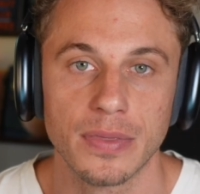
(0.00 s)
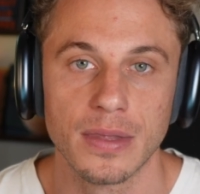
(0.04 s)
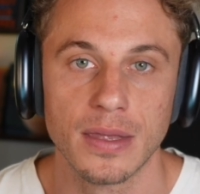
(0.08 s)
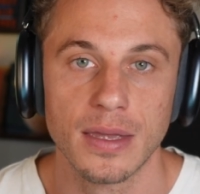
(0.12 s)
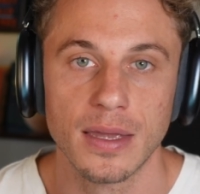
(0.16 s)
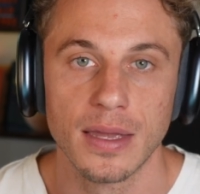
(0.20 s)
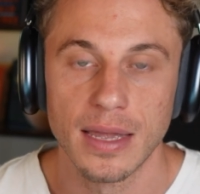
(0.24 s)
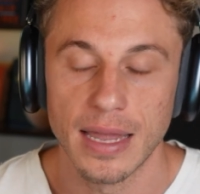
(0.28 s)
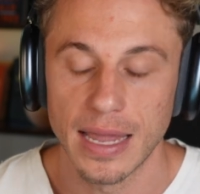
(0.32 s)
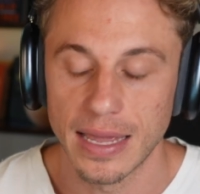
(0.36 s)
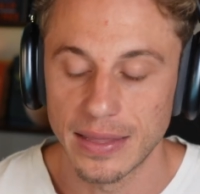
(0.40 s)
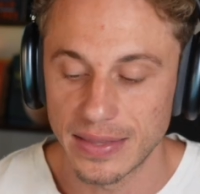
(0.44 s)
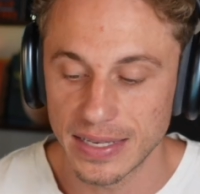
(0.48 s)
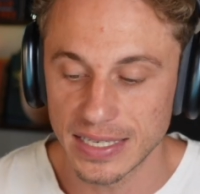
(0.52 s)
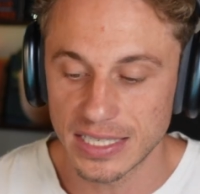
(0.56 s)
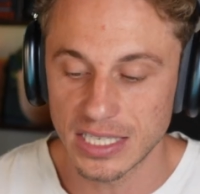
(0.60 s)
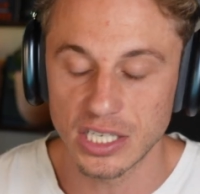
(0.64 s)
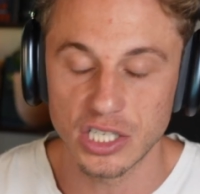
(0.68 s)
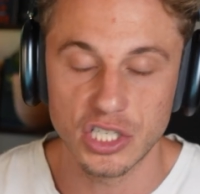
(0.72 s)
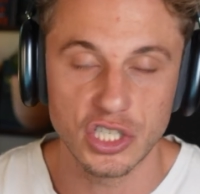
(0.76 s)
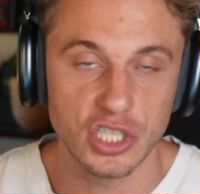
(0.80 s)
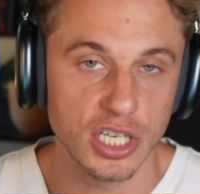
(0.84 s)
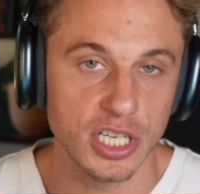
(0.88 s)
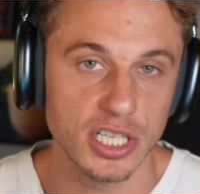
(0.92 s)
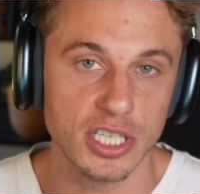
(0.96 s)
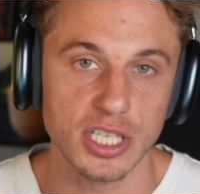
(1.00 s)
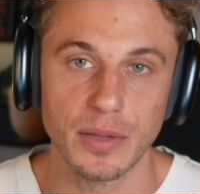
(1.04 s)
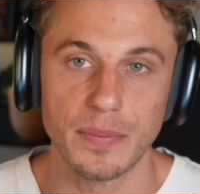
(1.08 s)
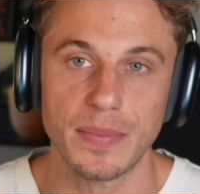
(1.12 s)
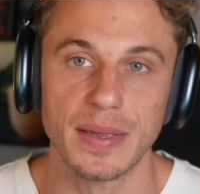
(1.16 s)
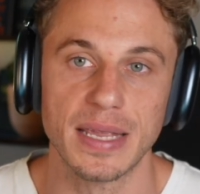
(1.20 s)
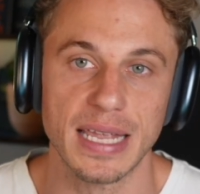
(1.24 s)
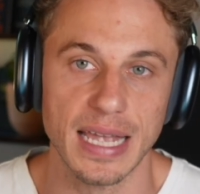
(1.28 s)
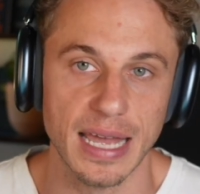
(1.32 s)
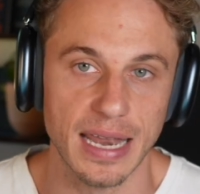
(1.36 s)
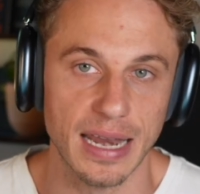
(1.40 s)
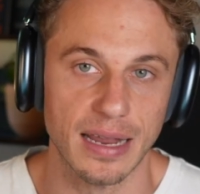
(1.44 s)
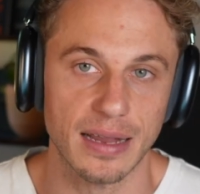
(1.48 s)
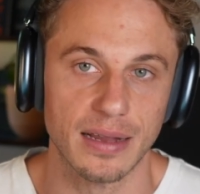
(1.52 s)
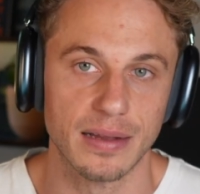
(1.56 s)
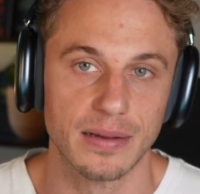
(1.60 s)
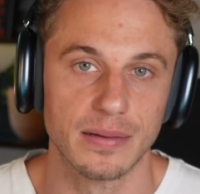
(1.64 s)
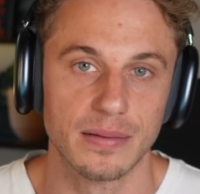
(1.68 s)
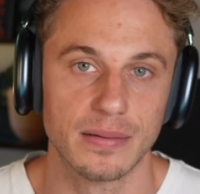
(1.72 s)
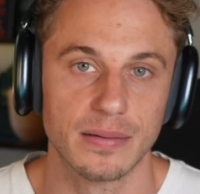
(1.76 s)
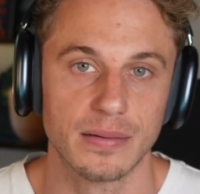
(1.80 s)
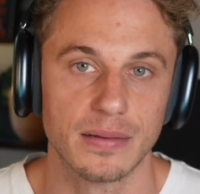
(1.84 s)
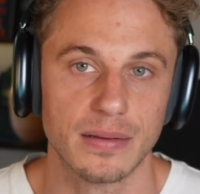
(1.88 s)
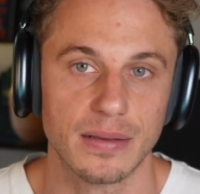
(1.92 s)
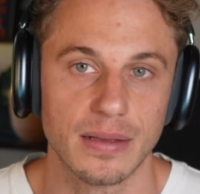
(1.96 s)
And this is just the beginning.
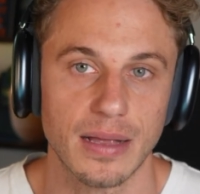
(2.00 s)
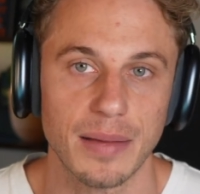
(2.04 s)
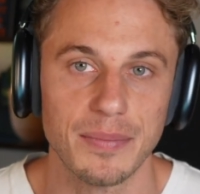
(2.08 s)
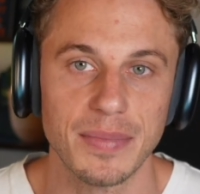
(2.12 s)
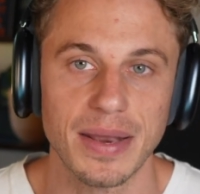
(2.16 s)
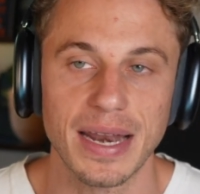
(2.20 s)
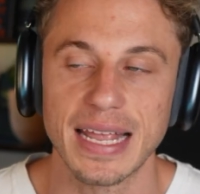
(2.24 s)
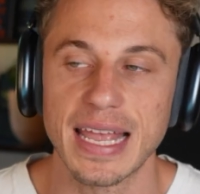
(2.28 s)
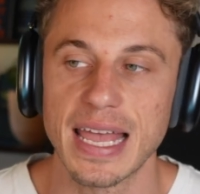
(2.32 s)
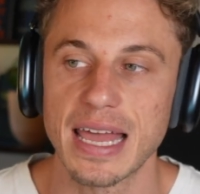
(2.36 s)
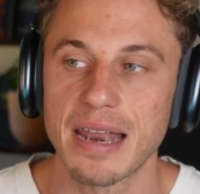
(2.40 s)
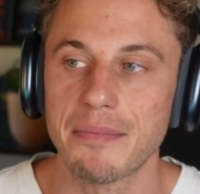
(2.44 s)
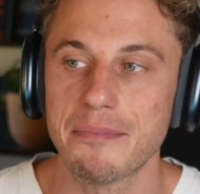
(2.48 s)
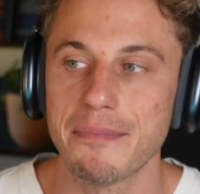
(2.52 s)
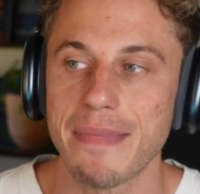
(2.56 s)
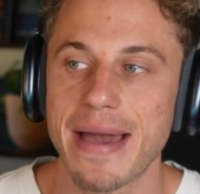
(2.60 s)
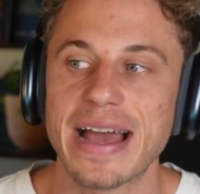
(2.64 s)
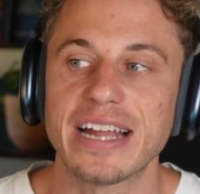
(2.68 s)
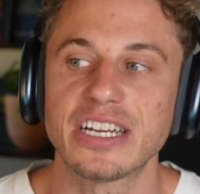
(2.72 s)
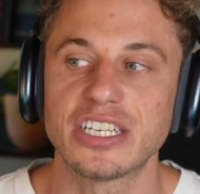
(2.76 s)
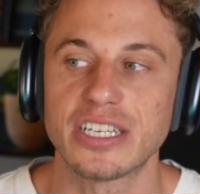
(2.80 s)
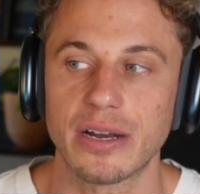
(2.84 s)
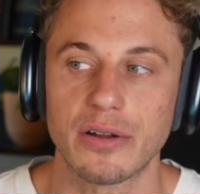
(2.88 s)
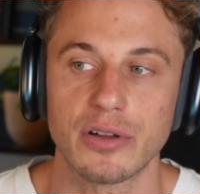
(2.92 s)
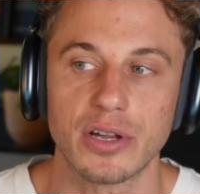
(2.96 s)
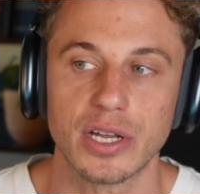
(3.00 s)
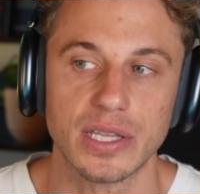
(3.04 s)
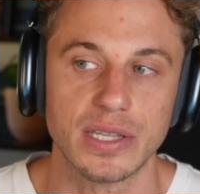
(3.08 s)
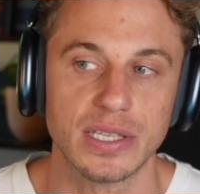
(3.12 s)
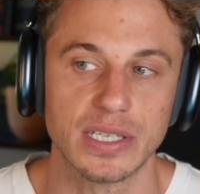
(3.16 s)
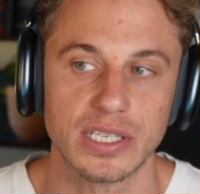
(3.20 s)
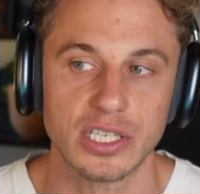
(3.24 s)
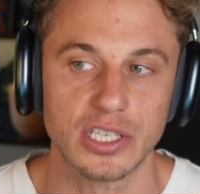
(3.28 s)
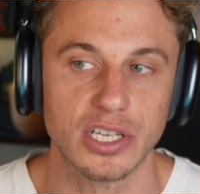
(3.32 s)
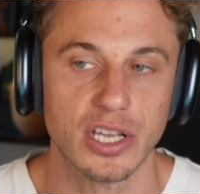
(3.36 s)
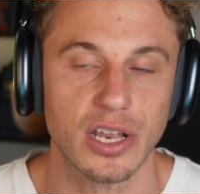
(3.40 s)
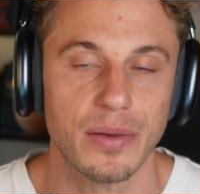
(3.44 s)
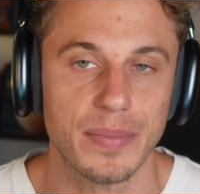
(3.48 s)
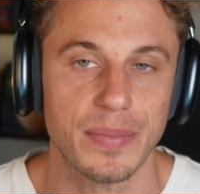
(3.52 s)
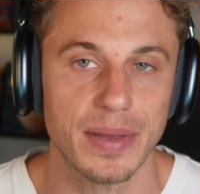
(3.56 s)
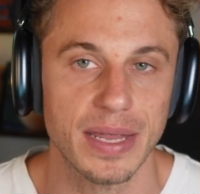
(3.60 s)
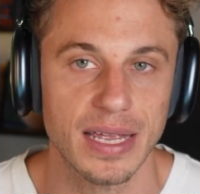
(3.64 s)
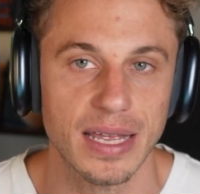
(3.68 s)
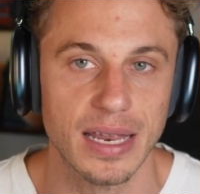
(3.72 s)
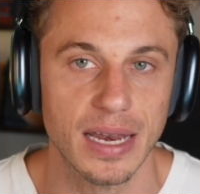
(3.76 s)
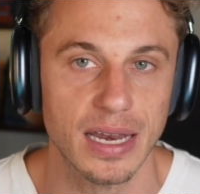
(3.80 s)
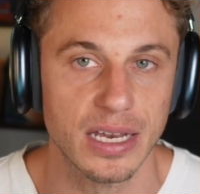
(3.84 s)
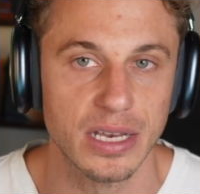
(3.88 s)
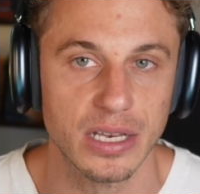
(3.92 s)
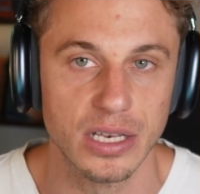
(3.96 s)
I mean, I can't imagine how good this is going to be
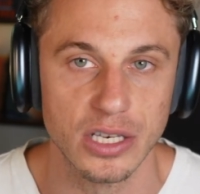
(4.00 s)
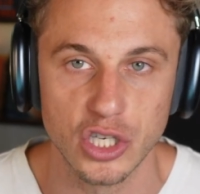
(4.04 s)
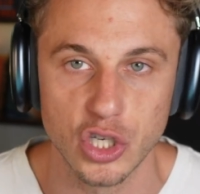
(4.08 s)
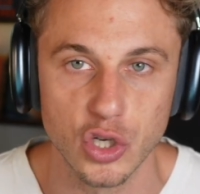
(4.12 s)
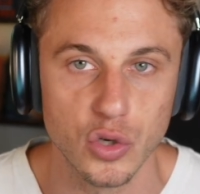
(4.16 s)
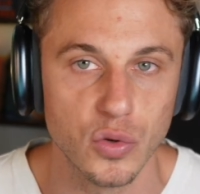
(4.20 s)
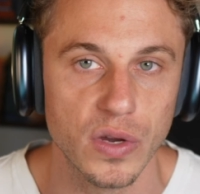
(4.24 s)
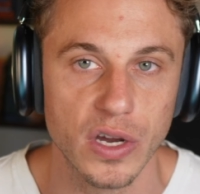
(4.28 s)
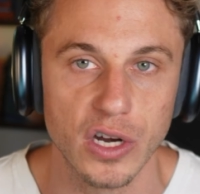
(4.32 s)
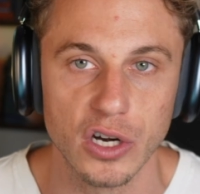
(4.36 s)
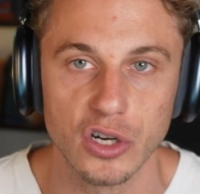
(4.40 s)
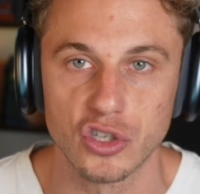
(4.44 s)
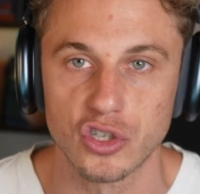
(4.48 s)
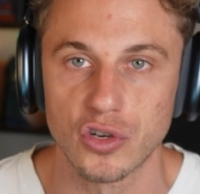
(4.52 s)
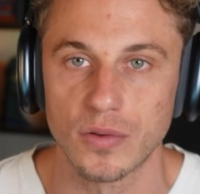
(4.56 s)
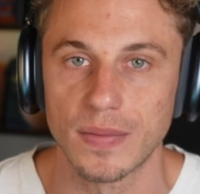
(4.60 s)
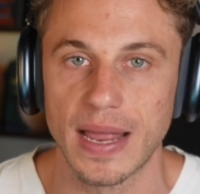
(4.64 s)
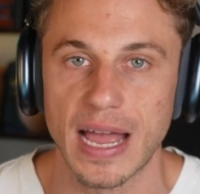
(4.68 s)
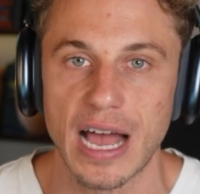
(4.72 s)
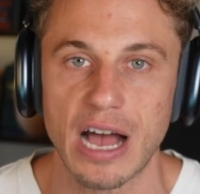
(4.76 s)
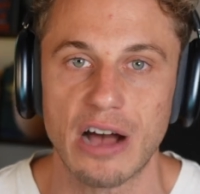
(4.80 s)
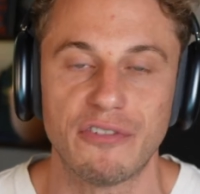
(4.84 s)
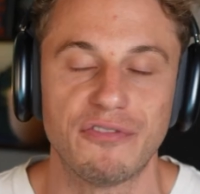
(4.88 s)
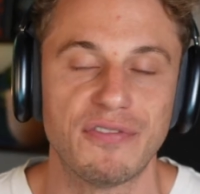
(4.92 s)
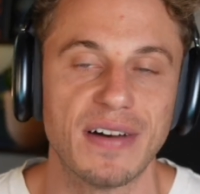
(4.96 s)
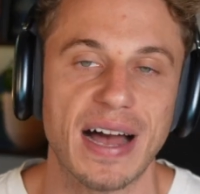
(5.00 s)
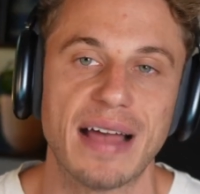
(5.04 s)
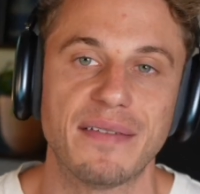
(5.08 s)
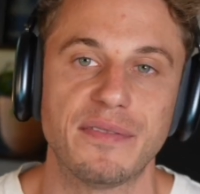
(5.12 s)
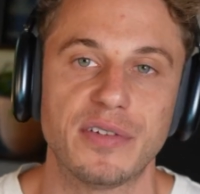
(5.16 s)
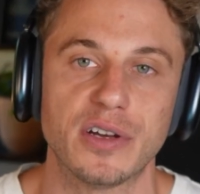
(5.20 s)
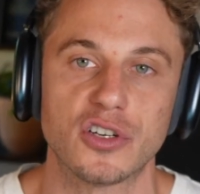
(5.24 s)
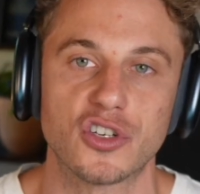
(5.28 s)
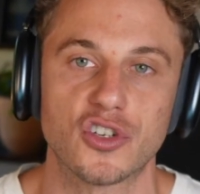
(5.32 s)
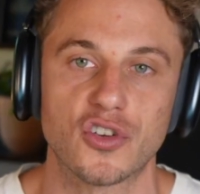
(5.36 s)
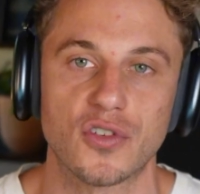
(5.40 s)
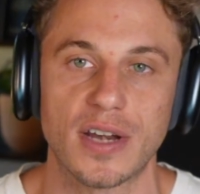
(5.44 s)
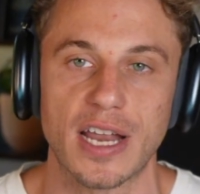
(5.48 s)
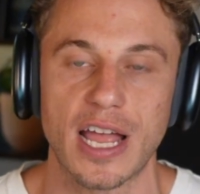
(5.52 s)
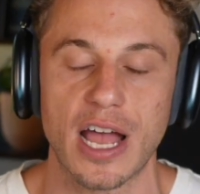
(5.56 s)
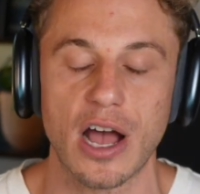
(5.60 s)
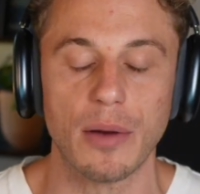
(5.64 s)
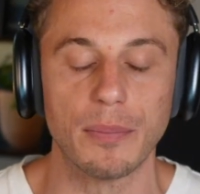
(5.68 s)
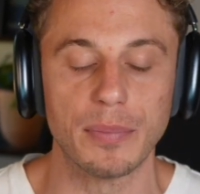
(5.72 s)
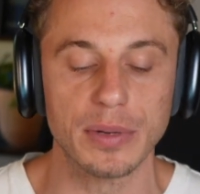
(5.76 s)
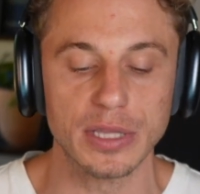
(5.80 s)
in 2 years from now, 5 years from now.